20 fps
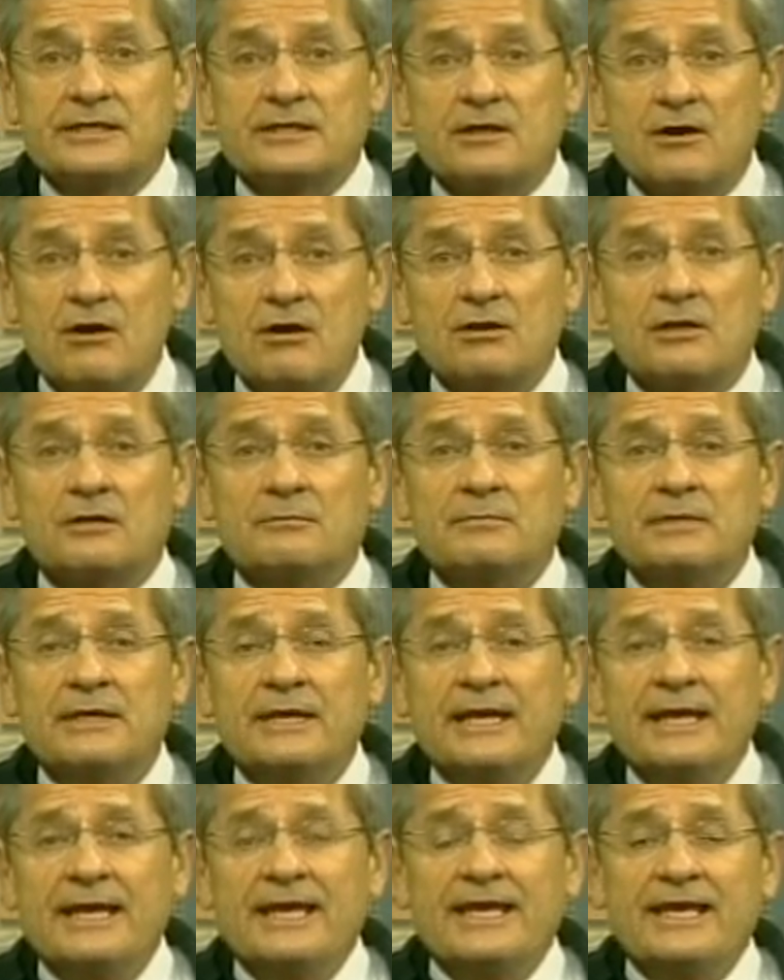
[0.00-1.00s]
as I call them,
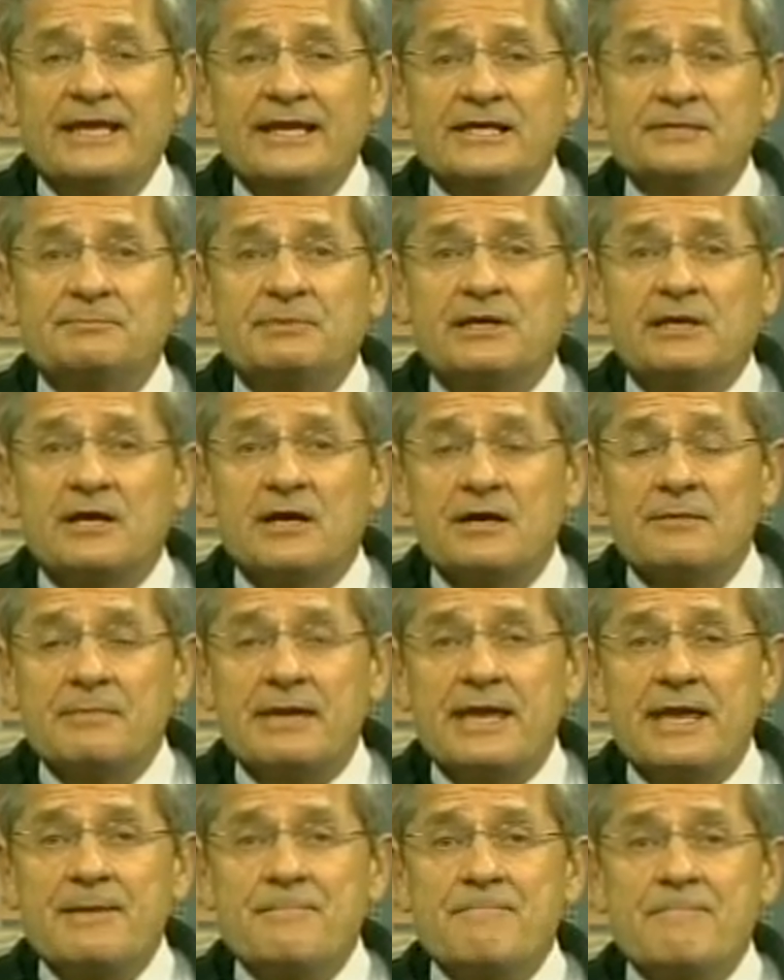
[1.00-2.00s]
it has
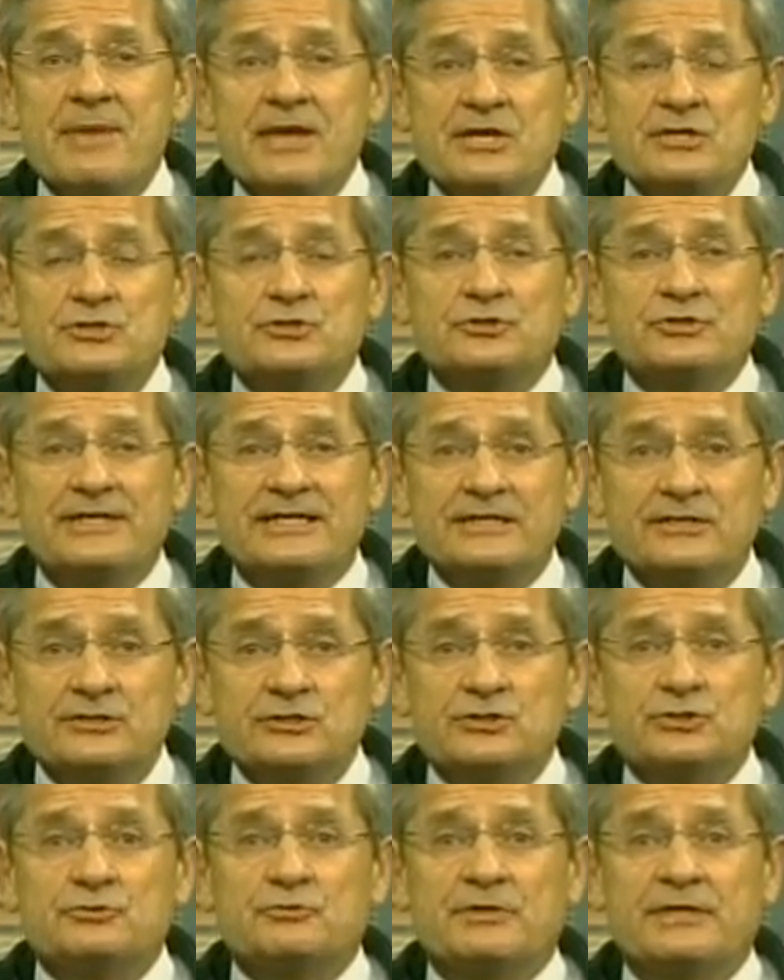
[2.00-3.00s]
become a major
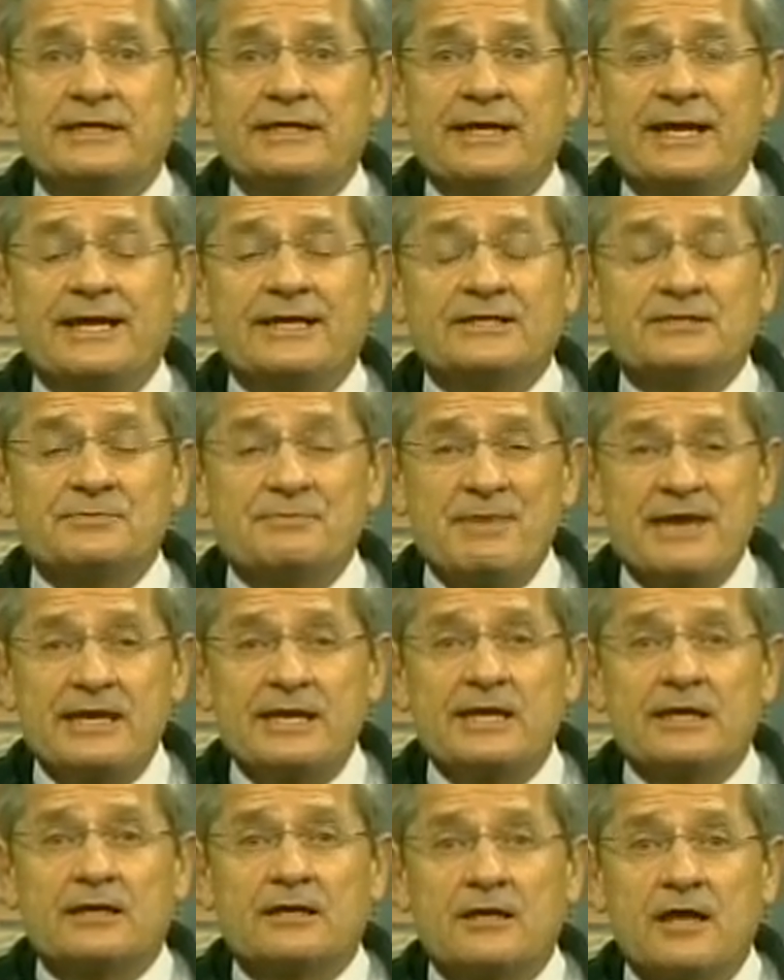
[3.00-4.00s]
industry, and it's
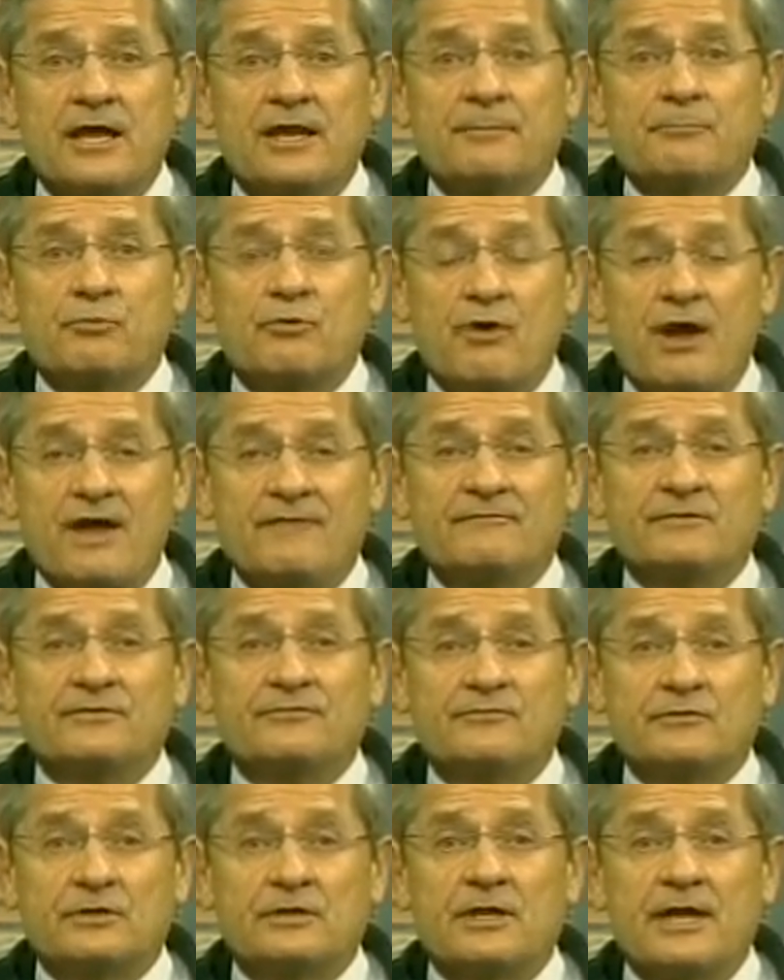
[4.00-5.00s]
making a lot of
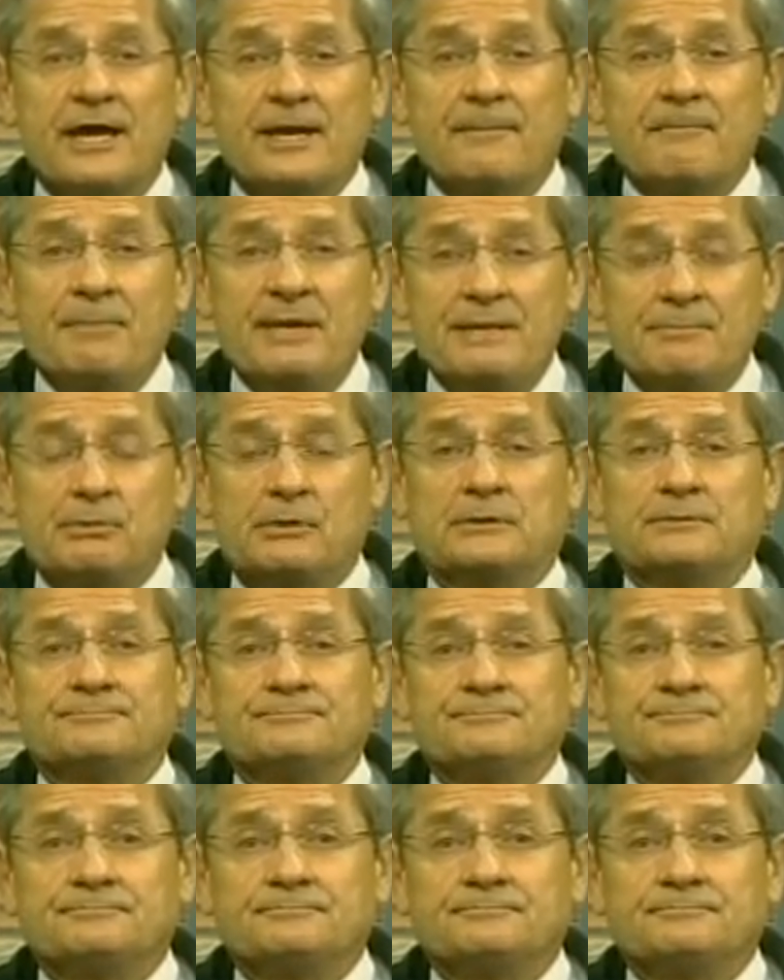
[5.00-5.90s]
profit for a lot of people.